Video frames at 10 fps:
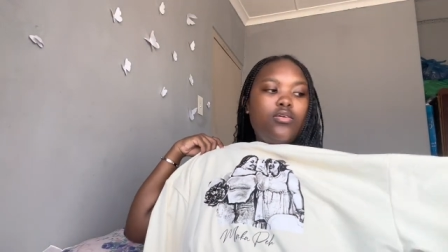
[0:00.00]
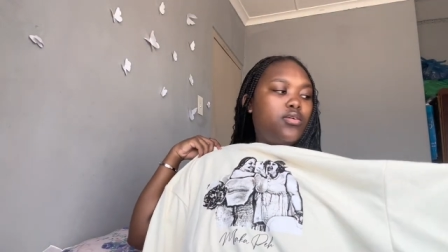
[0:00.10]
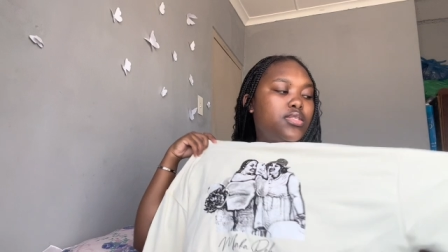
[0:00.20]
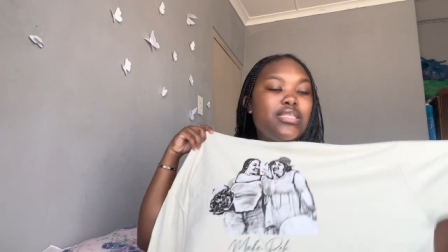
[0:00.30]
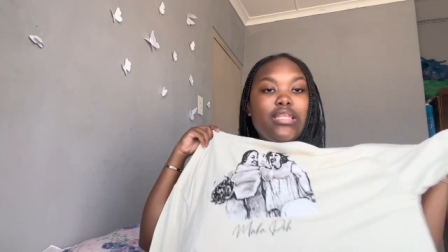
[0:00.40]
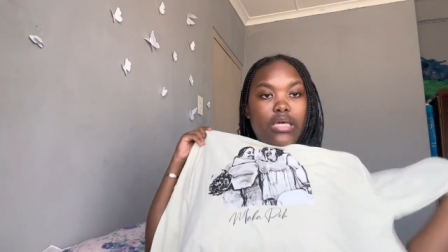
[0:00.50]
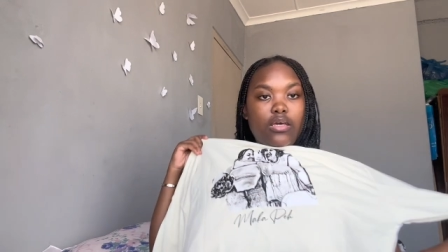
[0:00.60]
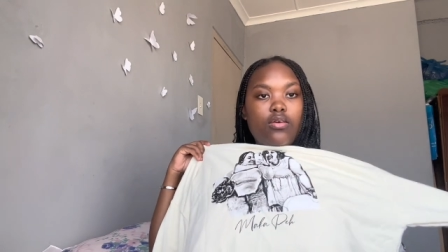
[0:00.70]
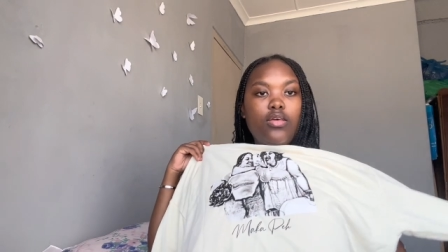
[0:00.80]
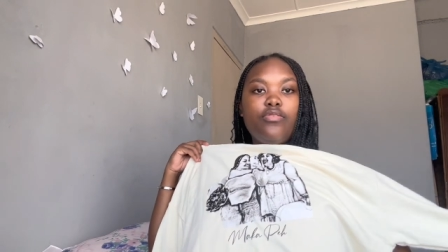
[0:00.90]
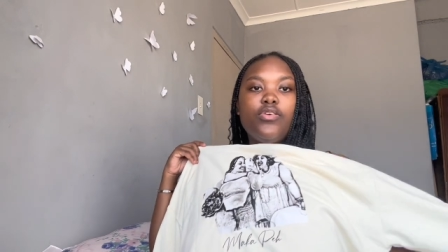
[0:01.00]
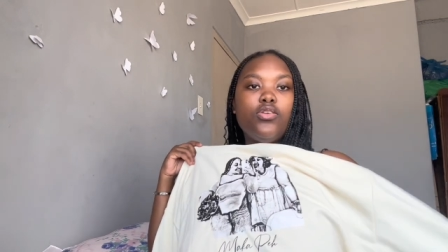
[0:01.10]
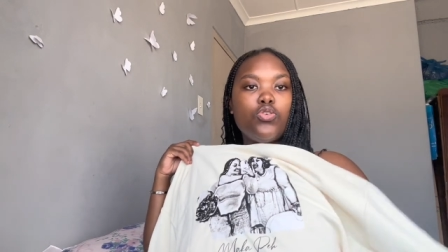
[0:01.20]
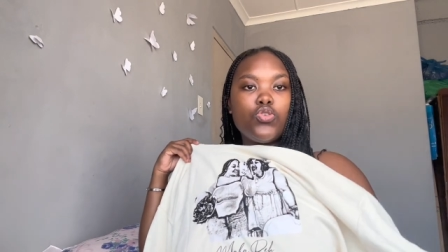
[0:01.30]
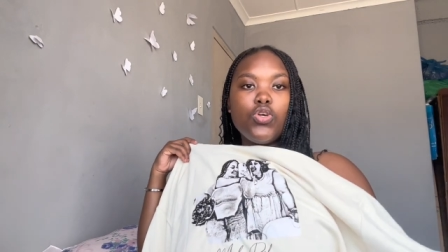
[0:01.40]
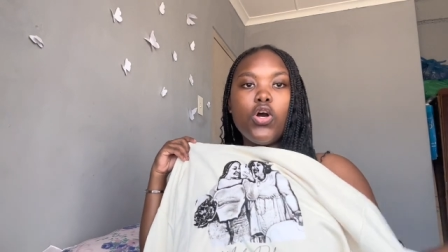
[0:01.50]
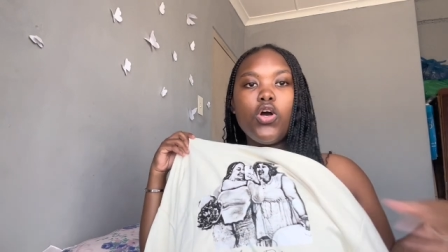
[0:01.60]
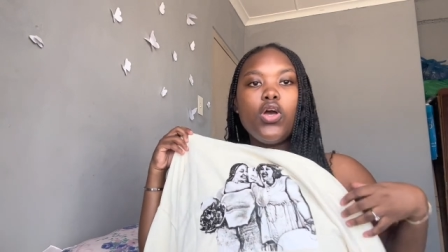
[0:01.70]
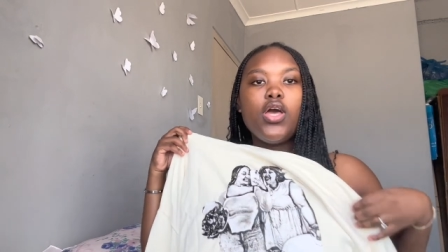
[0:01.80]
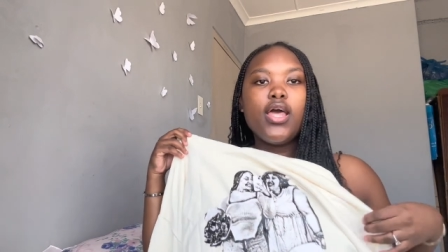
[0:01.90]
it's thick even so yeah
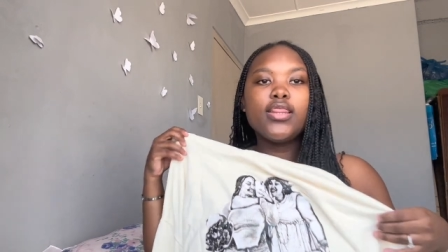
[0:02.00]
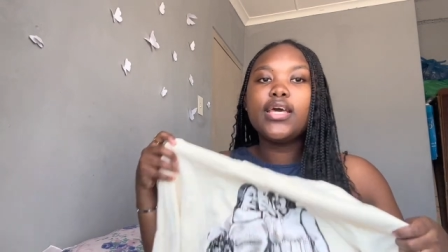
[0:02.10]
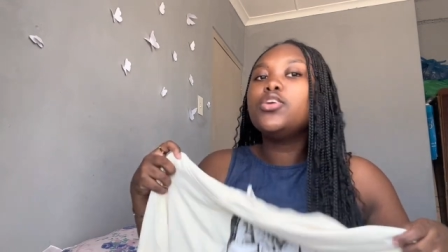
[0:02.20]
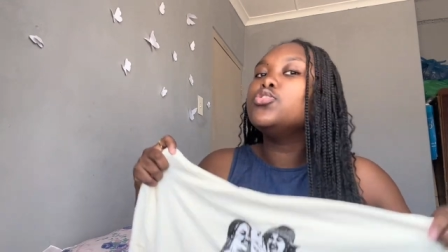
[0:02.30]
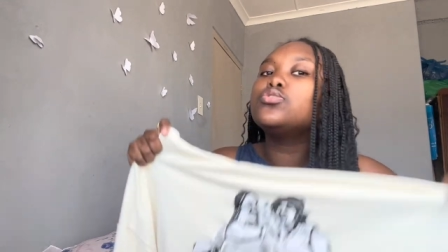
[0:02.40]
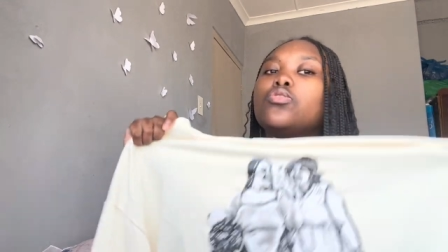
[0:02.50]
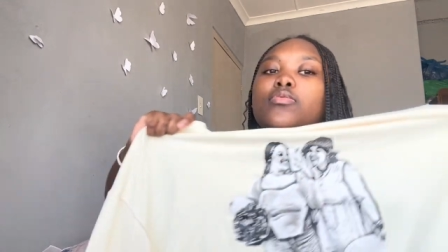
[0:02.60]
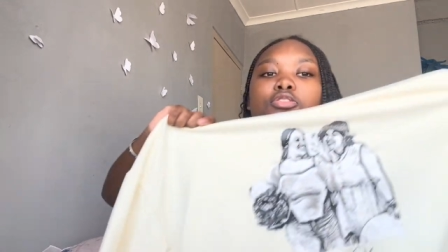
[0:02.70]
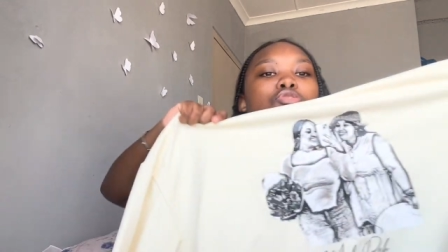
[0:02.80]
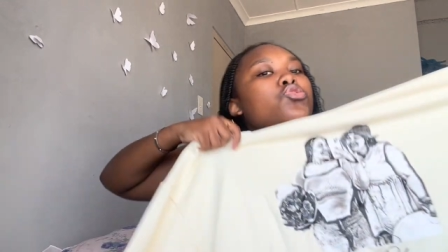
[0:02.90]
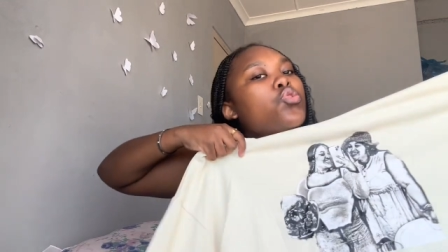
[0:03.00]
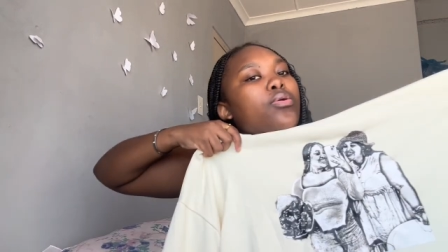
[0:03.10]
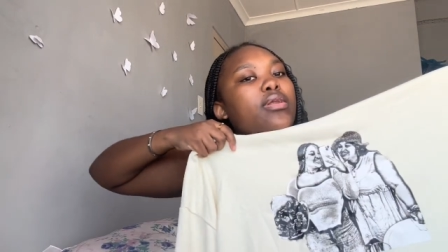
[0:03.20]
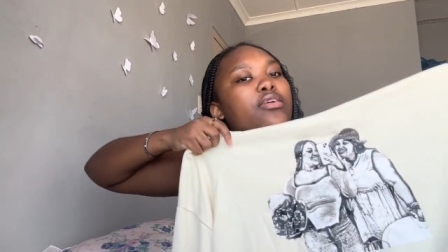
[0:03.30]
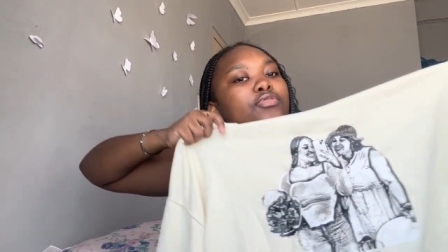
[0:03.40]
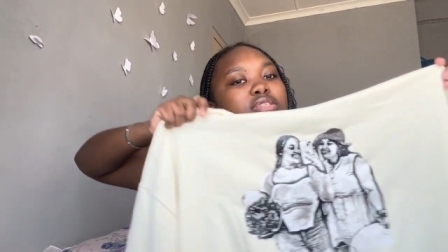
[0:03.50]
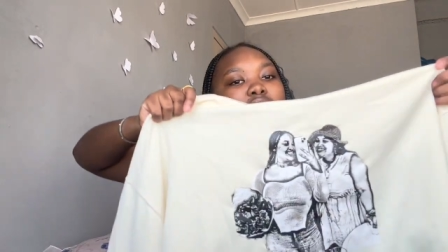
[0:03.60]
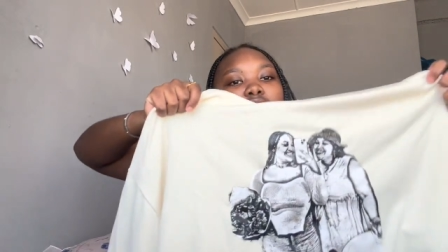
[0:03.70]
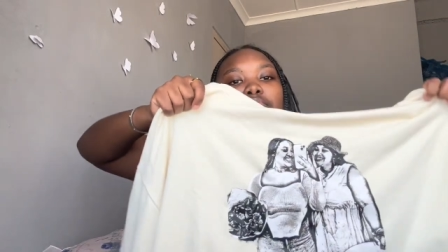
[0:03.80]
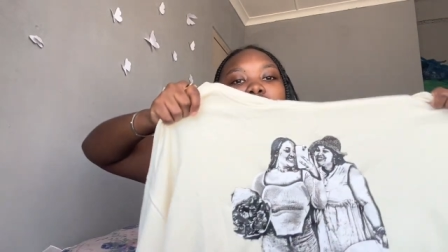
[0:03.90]
thank you so much to Drawelry for
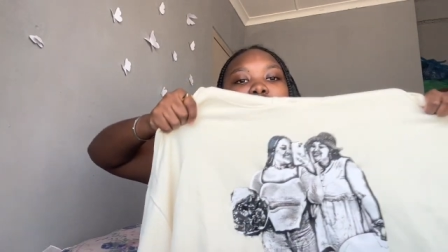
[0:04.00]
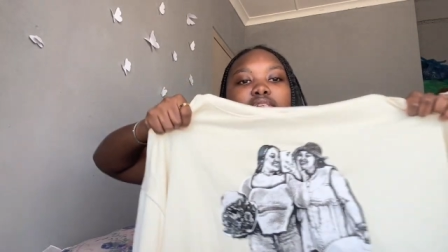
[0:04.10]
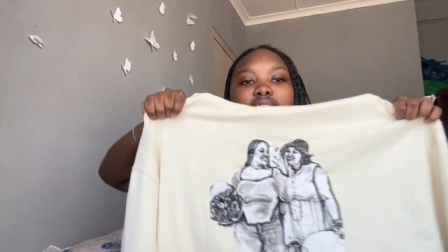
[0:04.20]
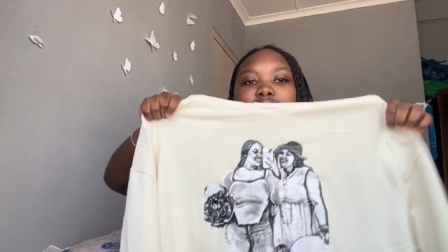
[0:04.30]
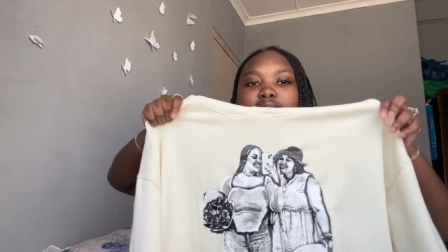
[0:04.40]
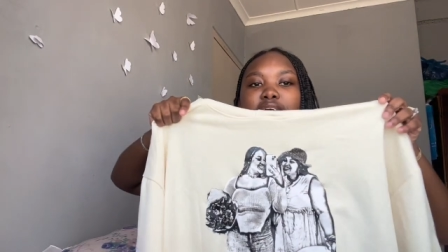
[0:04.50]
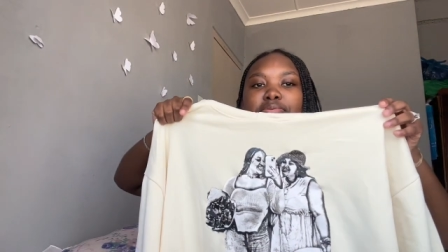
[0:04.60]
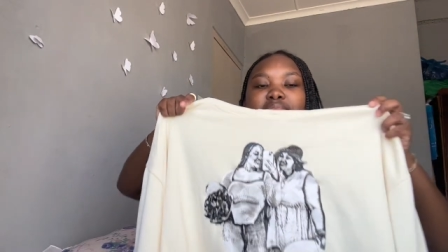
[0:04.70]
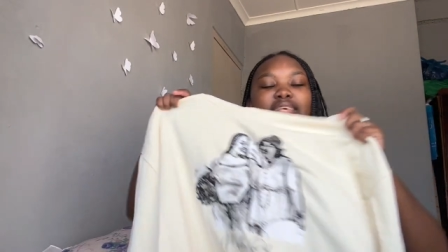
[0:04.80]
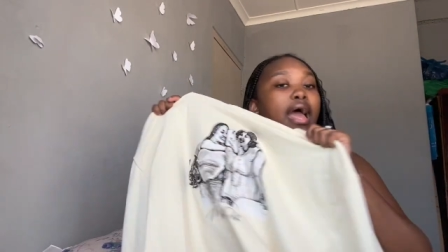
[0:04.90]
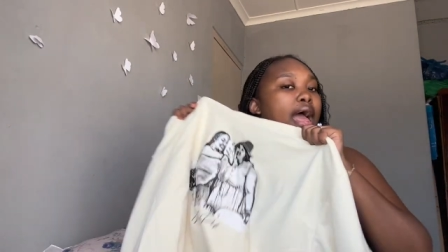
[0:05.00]
sending me these items